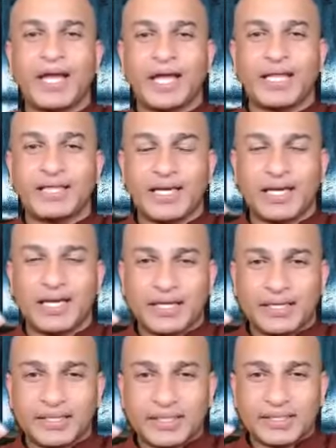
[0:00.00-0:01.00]
and the,
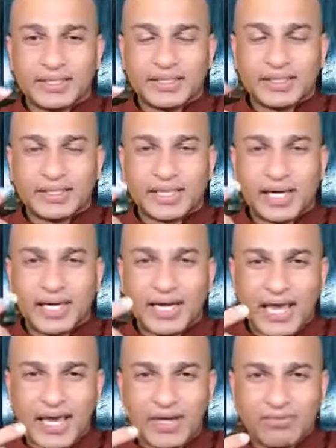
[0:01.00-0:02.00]
the
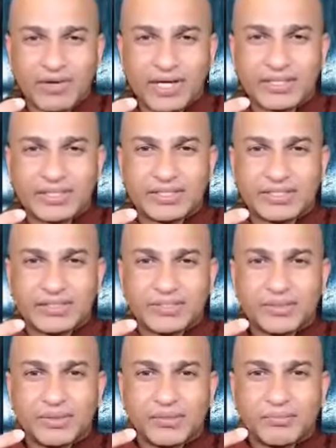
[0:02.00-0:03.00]
language
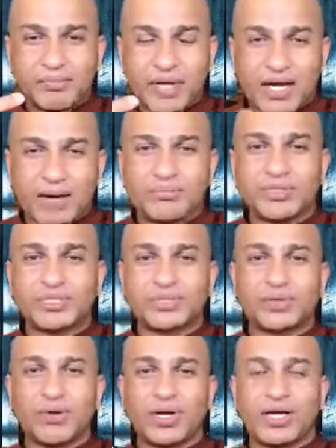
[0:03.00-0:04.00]
become
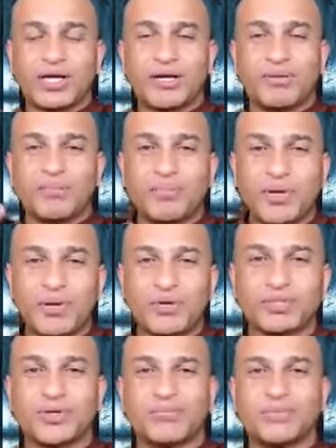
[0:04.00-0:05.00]
stronger
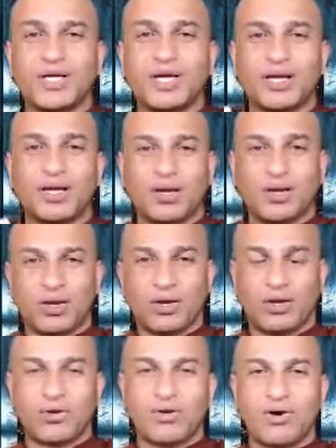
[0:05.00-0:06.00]
because of the
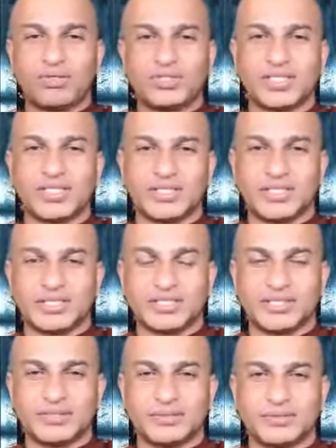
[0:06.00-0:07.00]

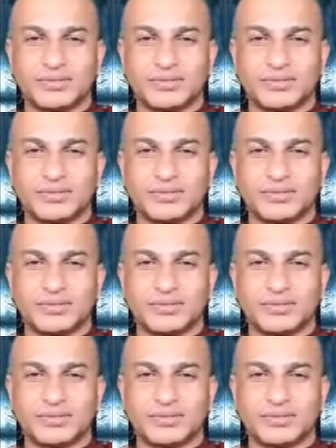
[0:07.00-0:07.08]
consciousness.